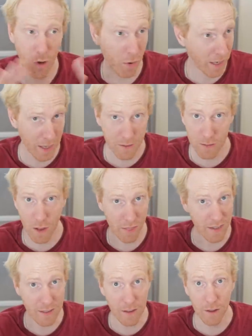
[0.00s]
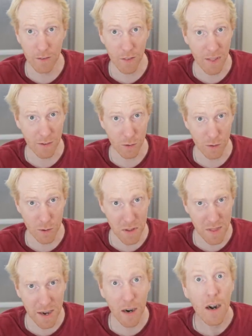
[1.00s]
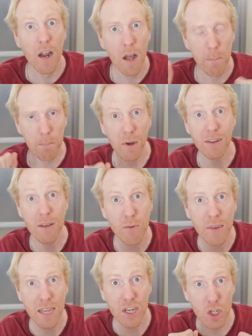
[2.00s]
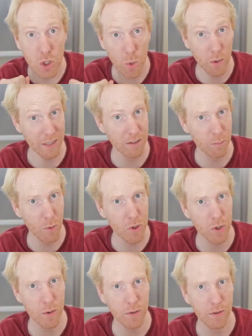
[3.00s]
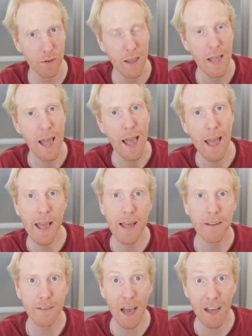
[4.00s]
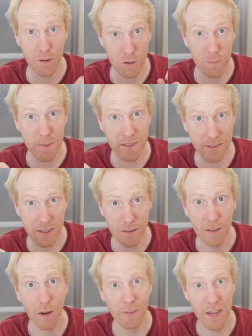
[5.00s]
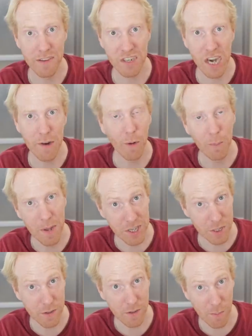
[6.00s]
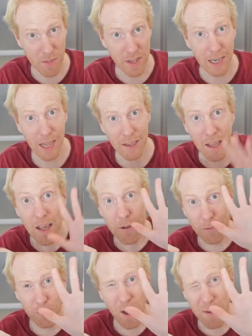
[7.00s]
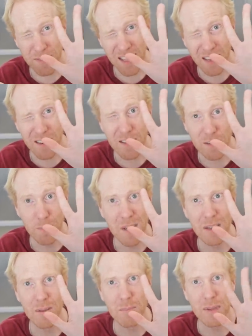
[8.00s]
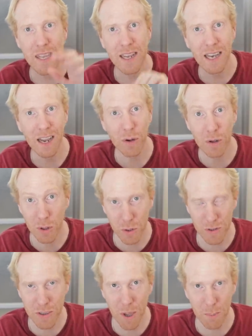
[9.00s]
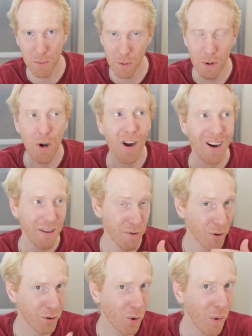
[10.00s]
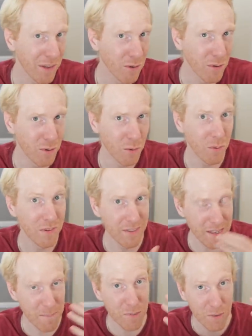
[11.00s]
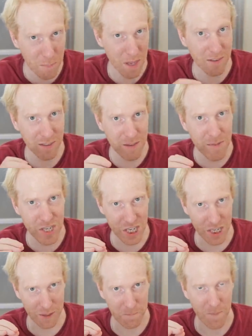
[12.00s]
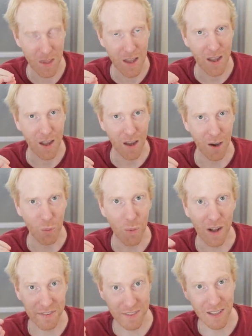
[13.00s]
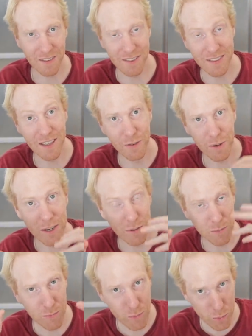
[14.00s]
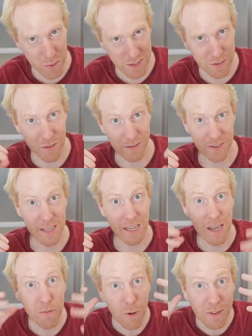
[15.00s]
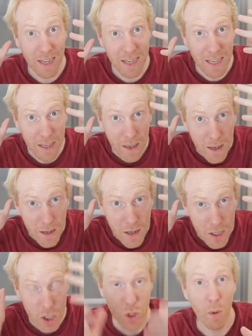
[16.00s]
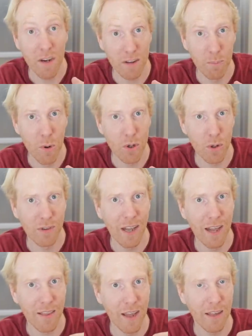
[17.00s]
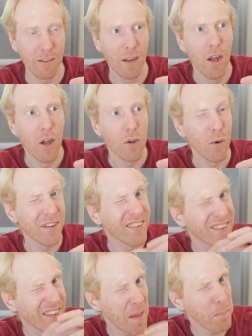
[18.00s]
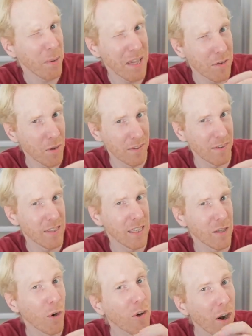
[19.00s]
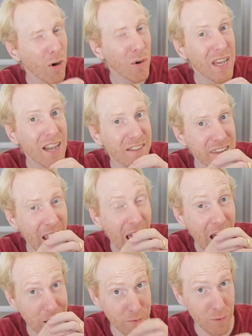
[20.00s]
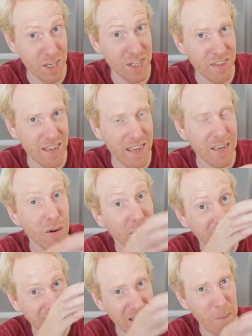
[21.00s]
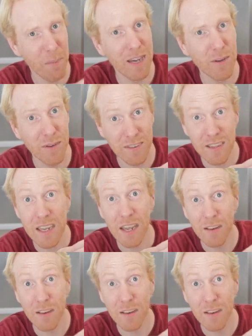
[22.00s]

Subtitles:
Okay, nothing to do there. But if you take short exposures, and Astro Biscuit on his channel mentioned something like 5 seconds being like a good number if you're going to do deep space imaging while still trying to freeze the scene. If you're taking short exposures like that, you're sampling the scene. You're not looking at the average scene, you're sampling the scene.